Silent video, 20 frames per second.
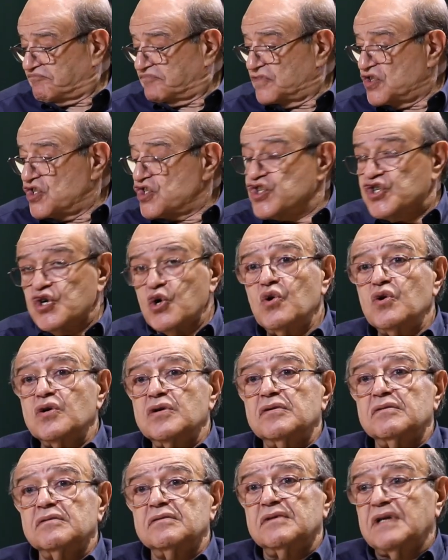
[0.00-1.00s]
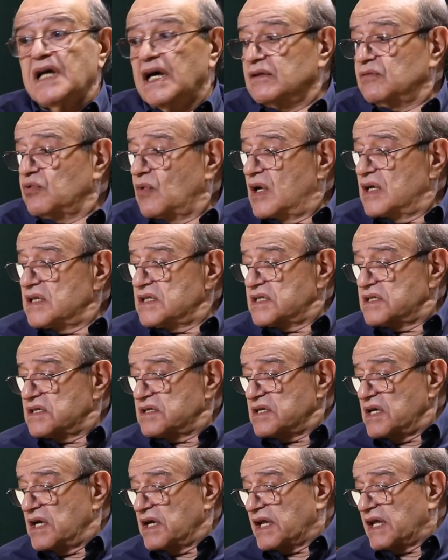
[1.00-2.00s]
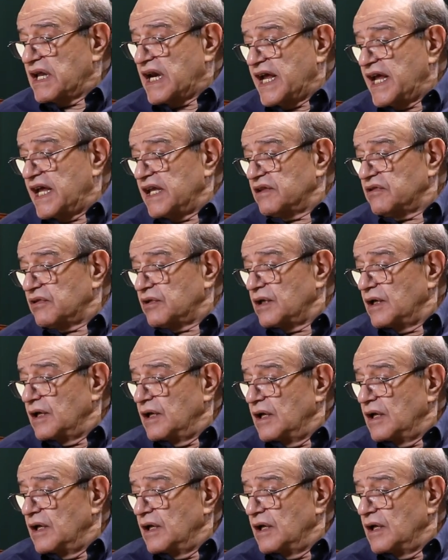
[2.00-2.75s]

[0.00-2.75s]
Sure, that was a great